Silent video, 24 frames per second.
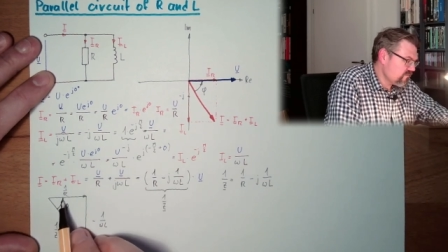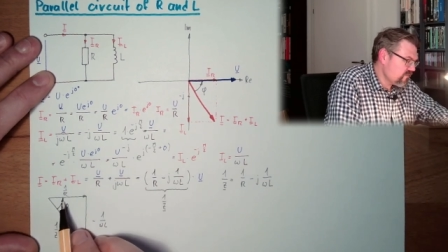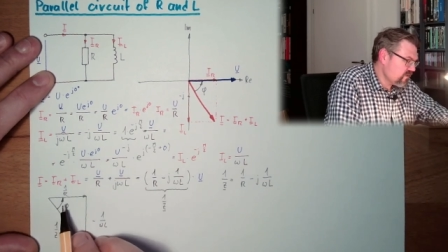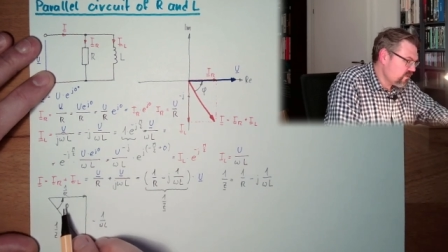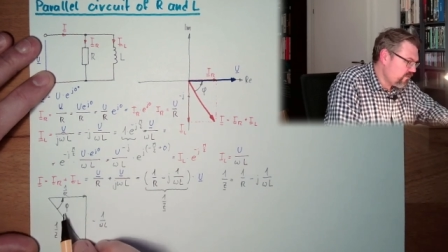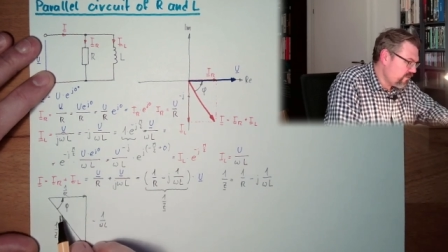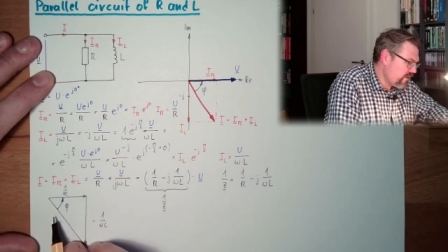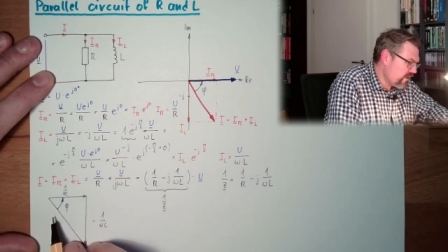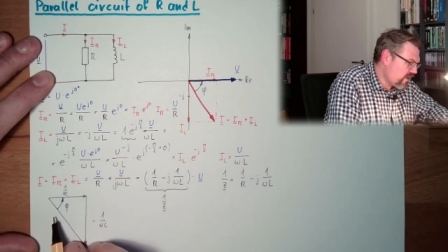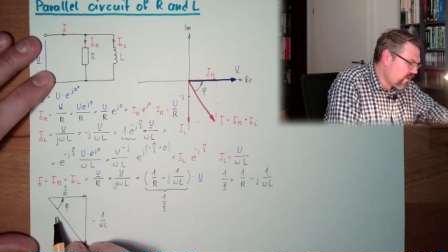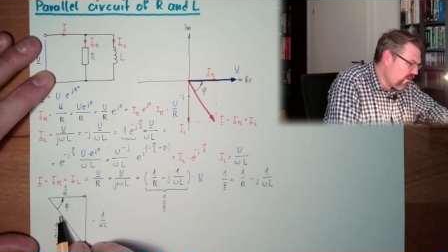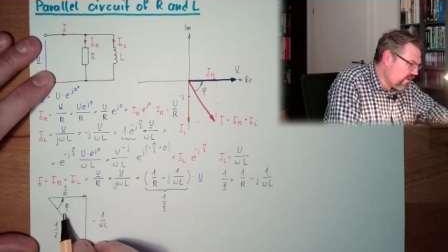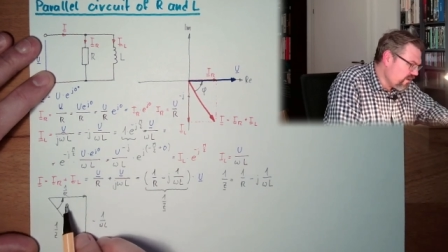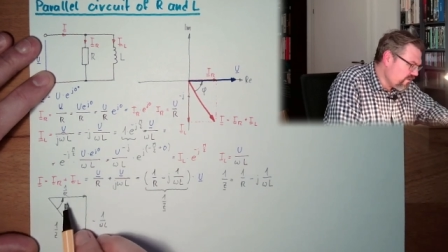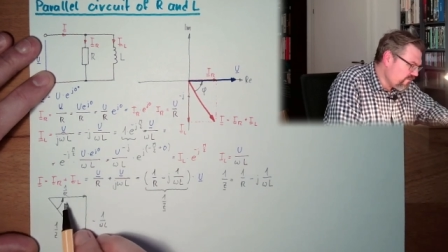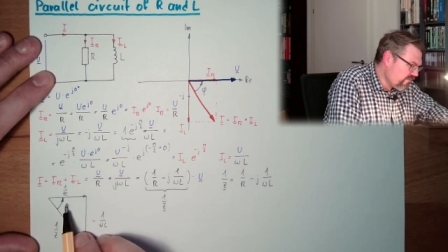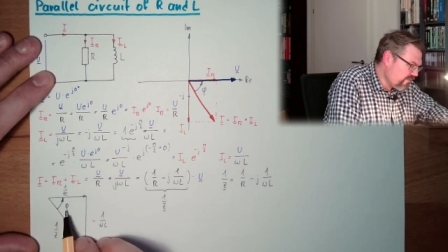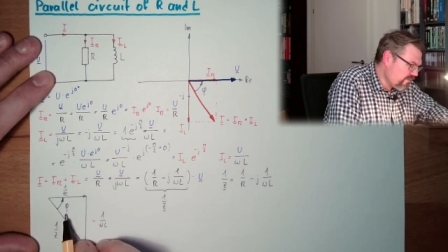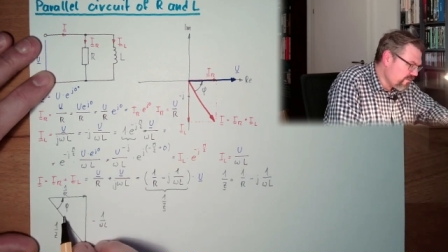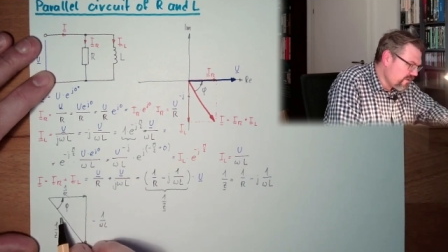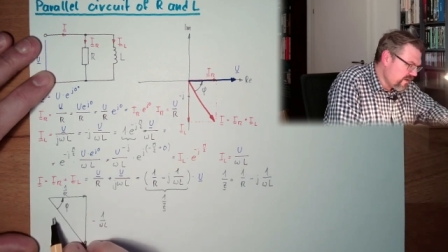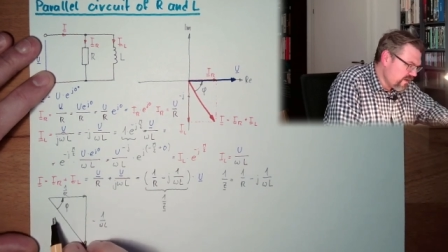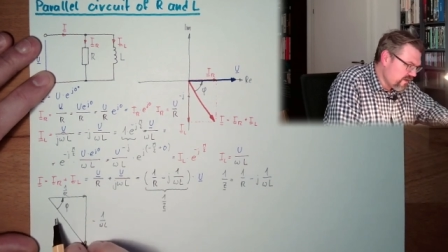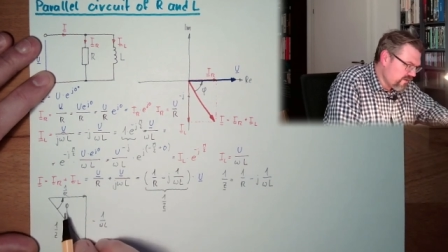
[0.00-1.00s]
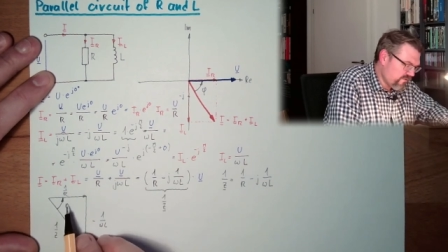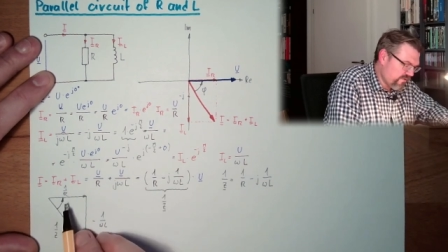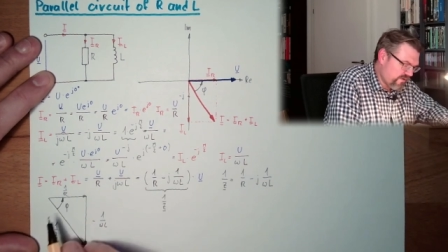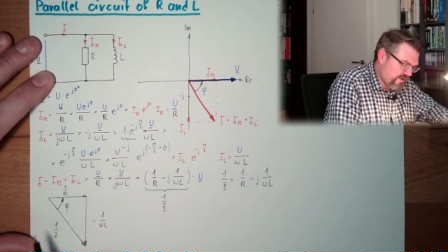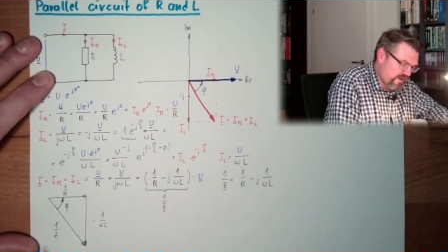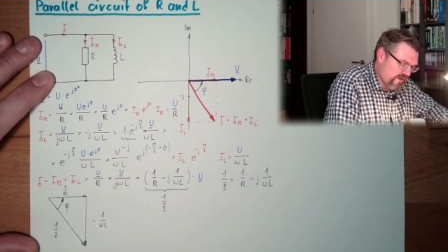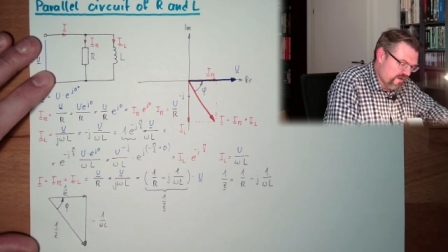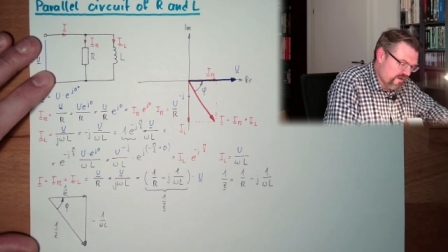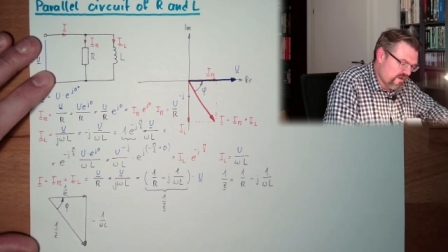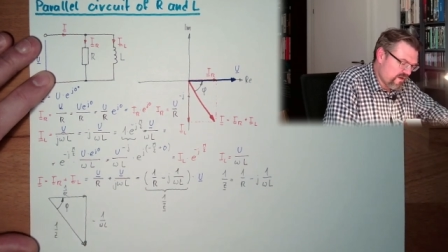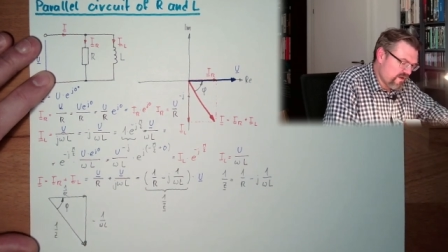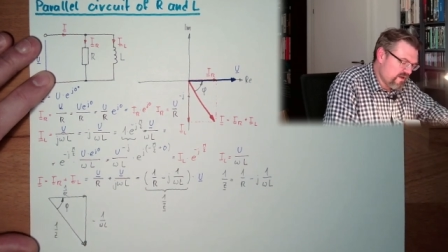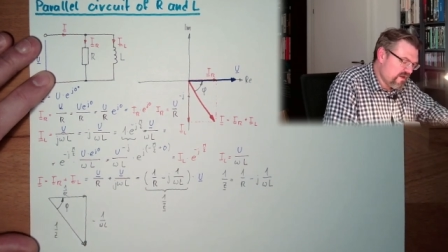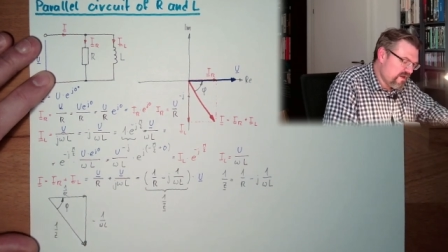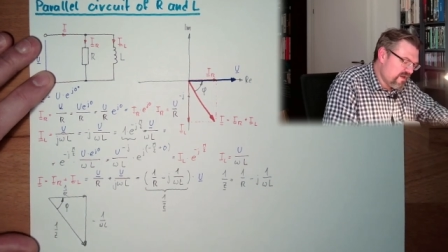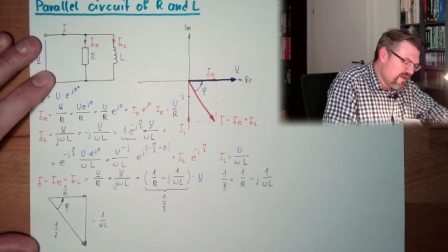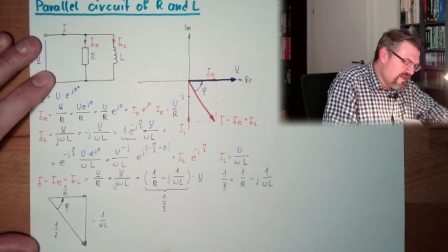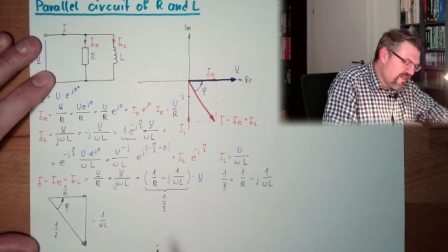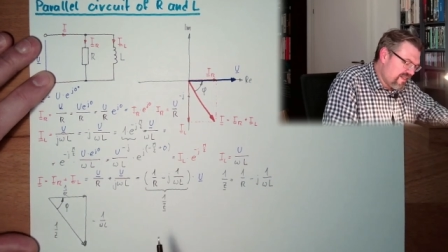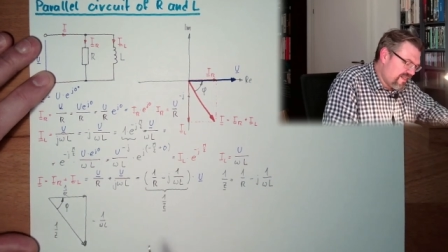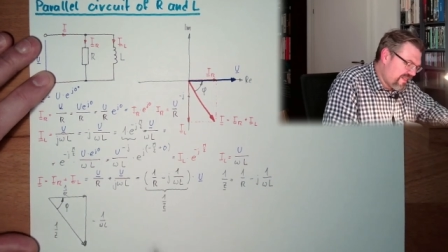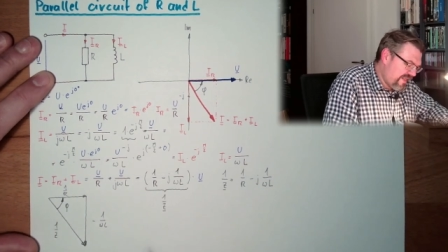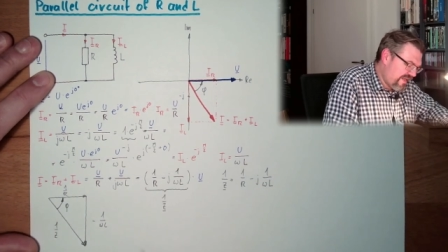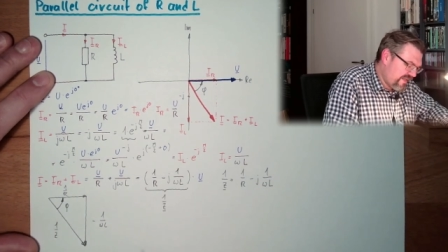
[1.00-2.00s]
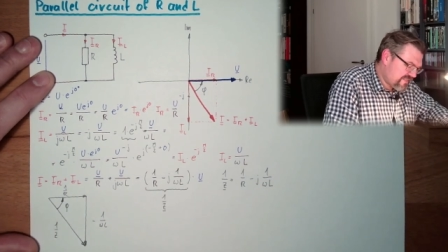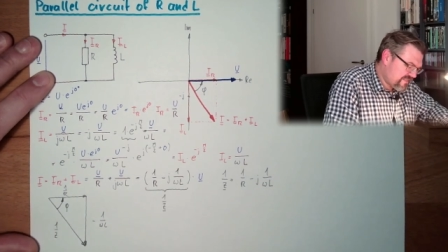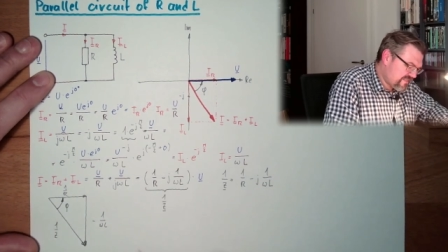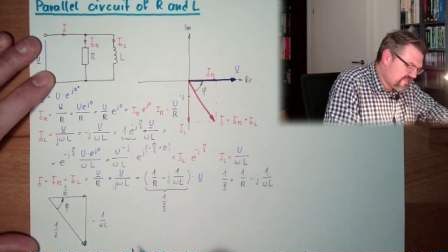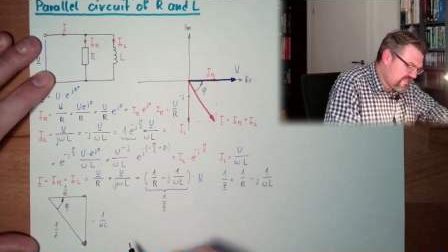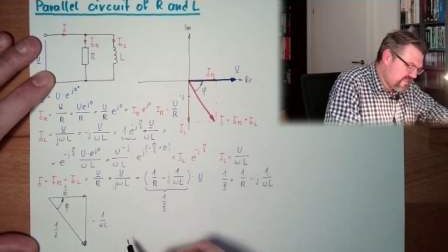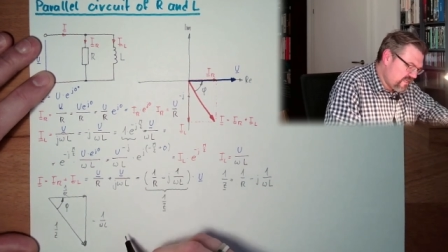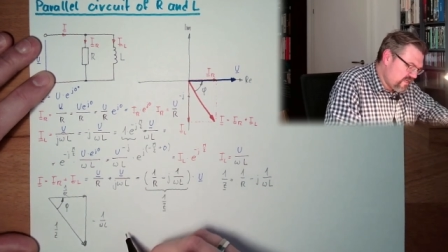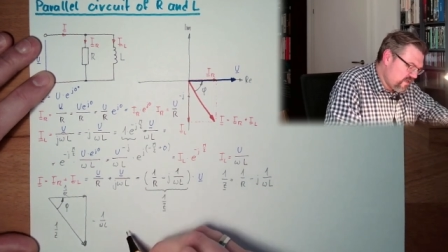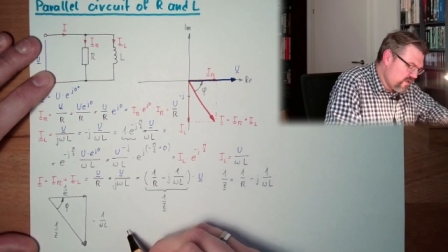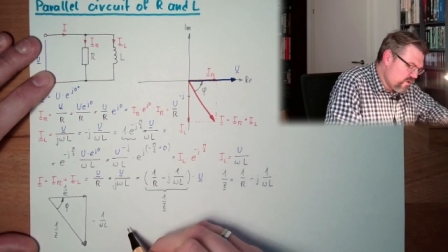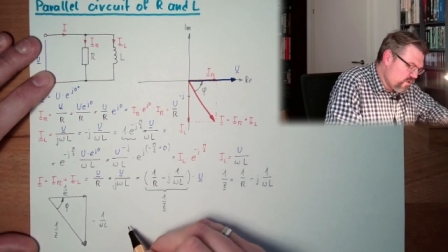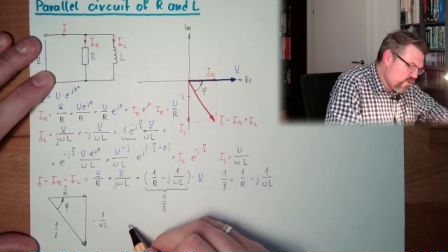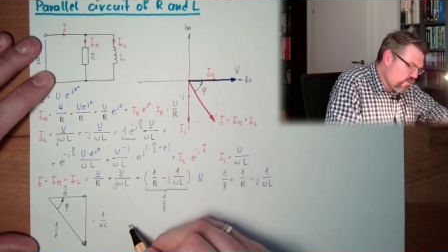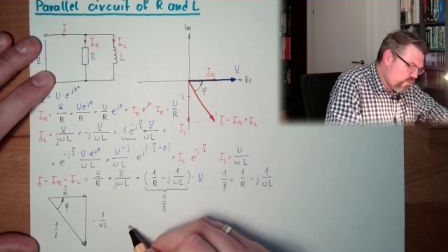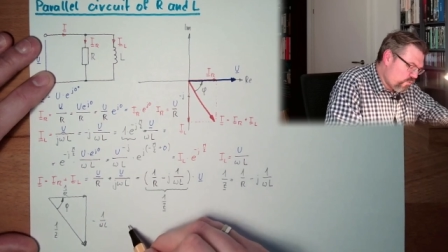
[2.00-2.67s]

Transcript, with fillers: We're going from here to here. Let's see